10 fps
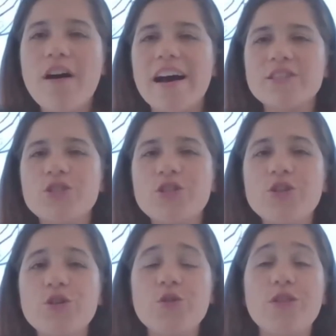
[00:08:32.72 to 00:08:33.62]
on
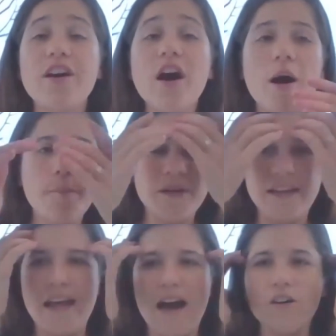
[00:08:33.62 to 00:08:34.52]
to the company
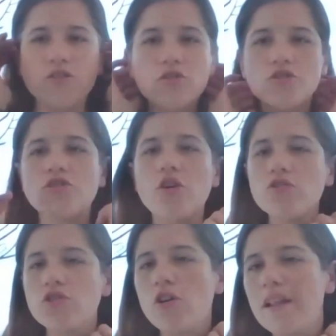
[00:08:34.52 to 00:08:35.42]
now. So
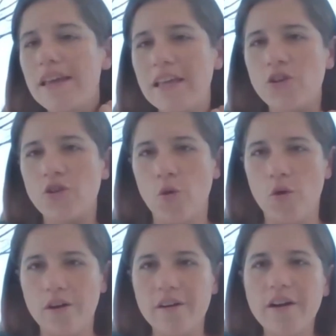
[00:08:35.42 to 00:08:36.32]
Social
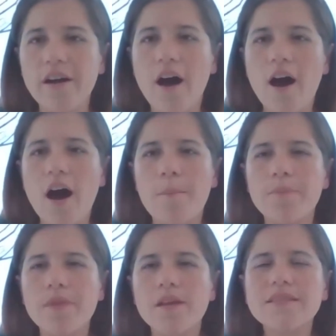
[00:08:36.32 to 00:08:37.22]
Indoor,
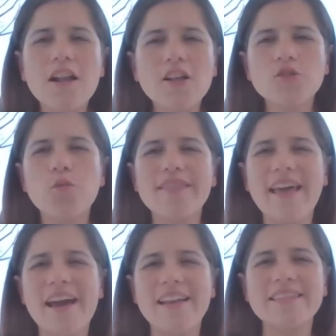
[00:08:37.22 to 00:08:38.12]
tell us what
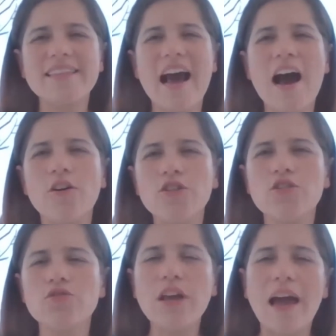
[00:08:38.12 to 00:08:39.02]
that is and how
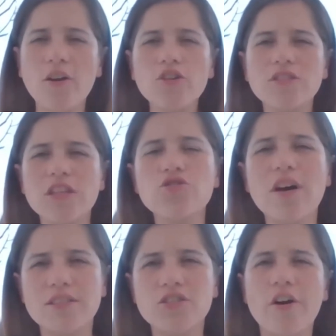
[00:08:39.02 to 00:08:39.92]
I know you said you
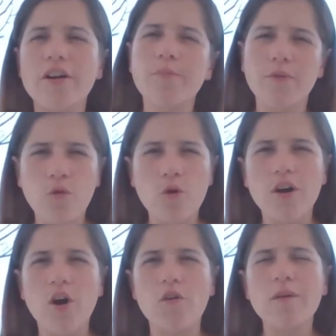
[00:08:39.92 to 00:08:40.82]
got started before
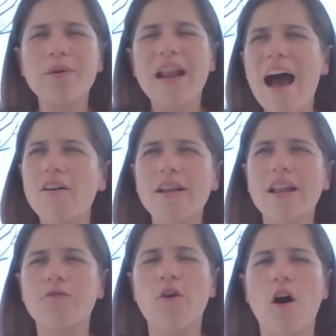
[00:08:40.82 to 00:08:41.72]
COVID, but how did
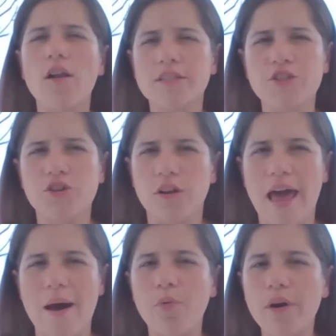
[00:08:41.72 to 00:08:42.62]
it fall into your
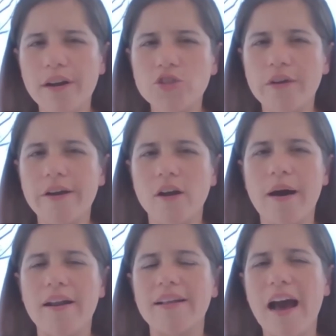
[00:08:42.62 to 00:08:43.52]
lap? Where did you hear
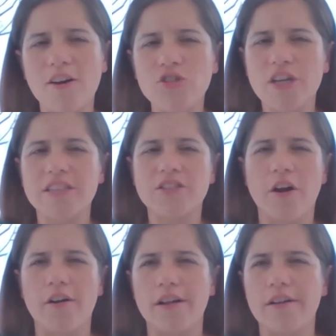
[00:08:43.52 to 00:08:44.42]
about it? How'd you get
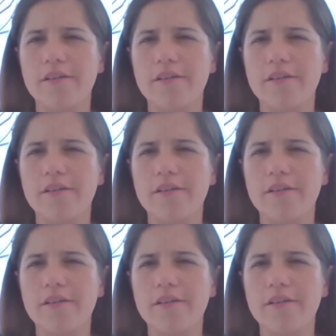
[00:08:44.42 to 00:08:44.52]
started?